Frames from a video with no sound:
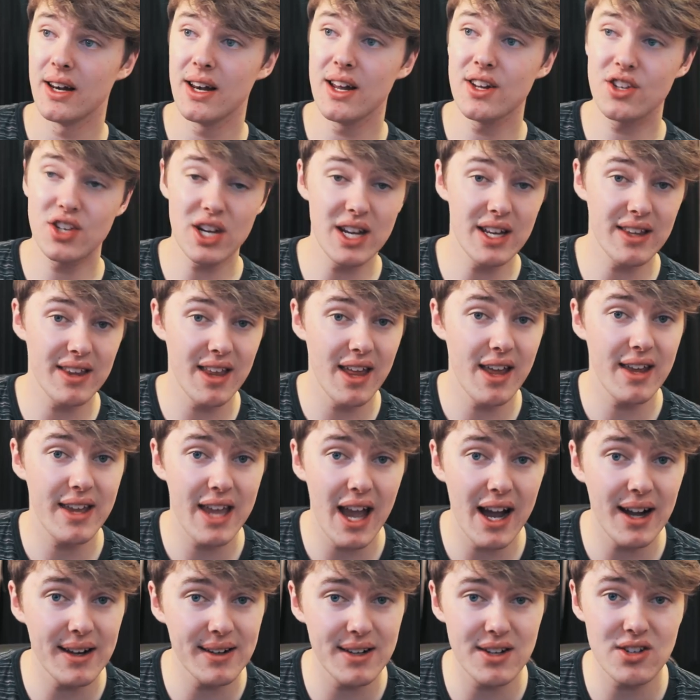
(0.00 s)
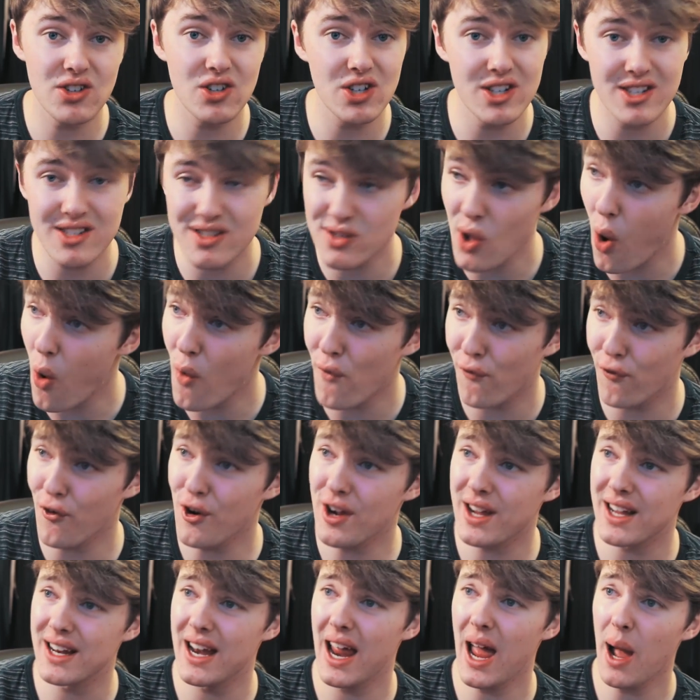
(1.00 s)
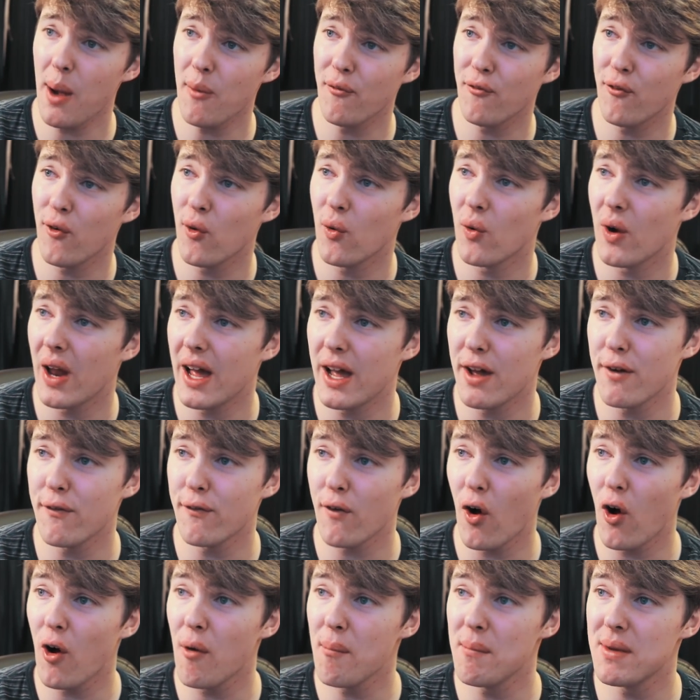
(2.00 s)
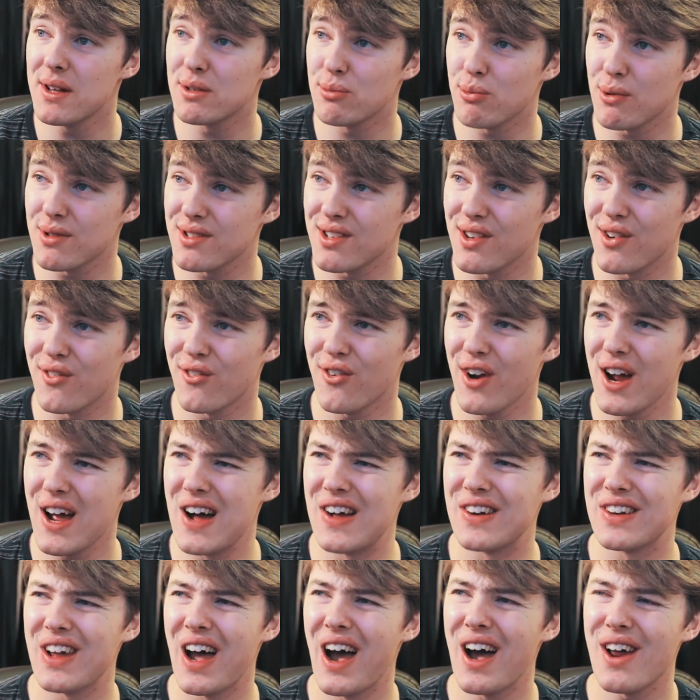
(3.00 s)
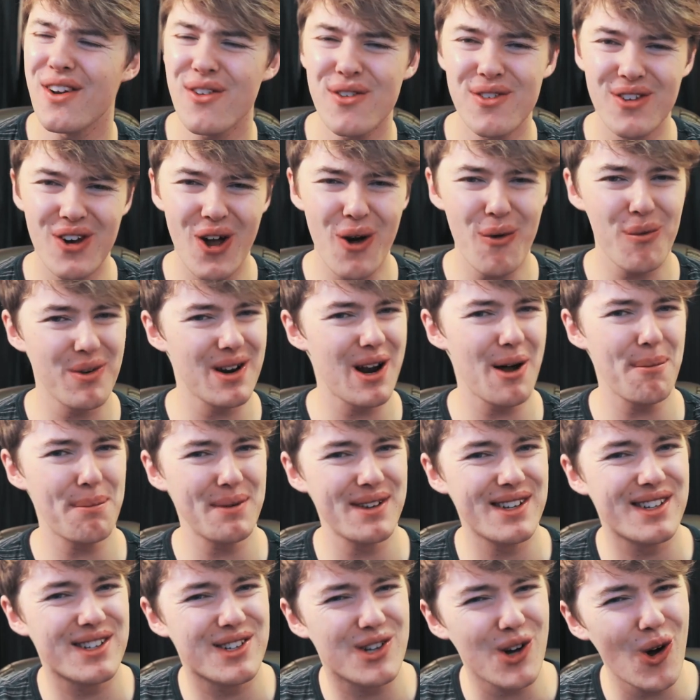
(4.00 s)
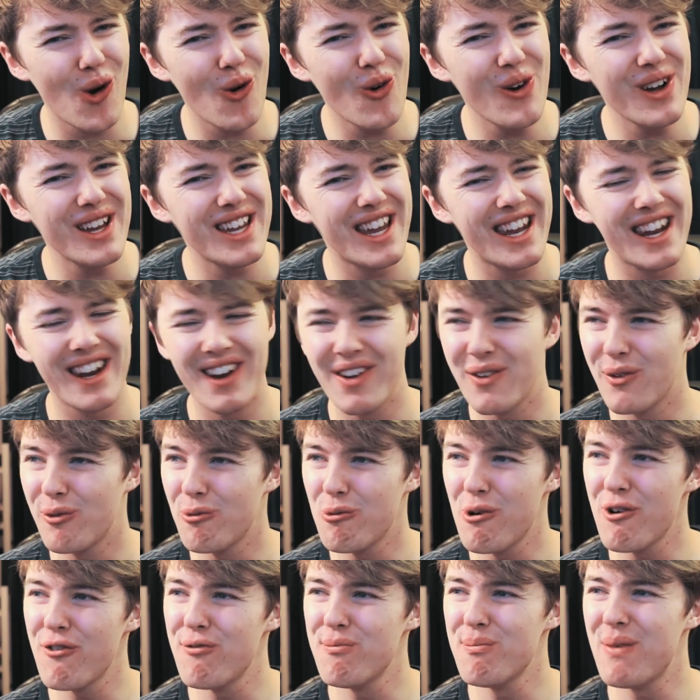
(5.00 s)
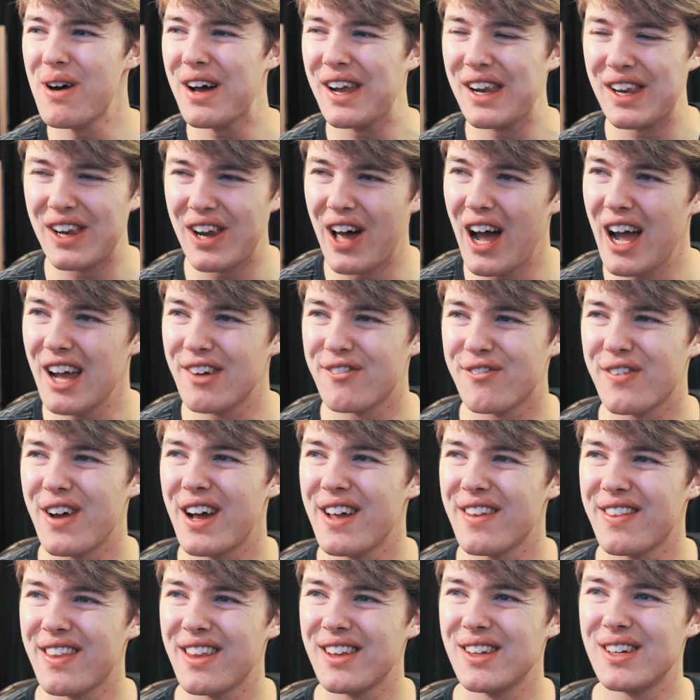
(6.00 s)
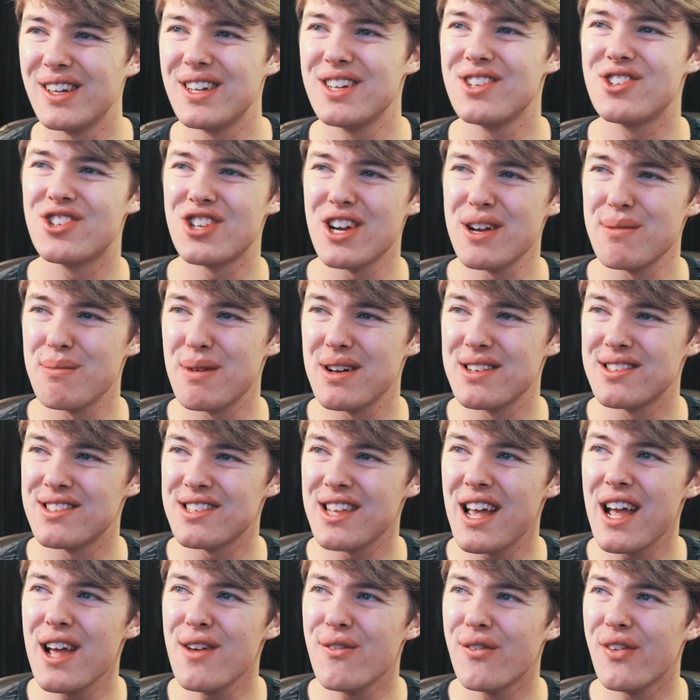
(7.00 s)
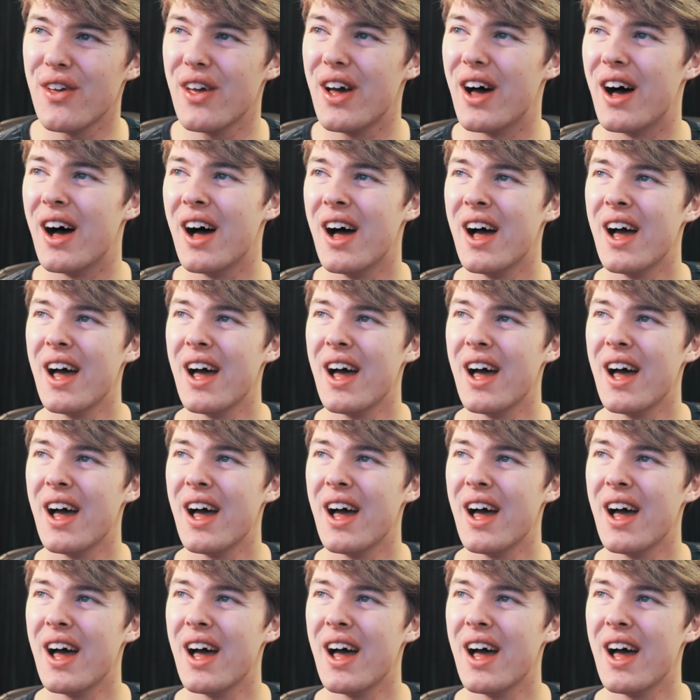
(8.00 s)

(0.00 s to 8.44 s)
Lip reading: Legit, the account is just so freaking helpful. Like, if Om Miz wasn't around, I don't know what I'd be doing with my life, right? They're legit my savior.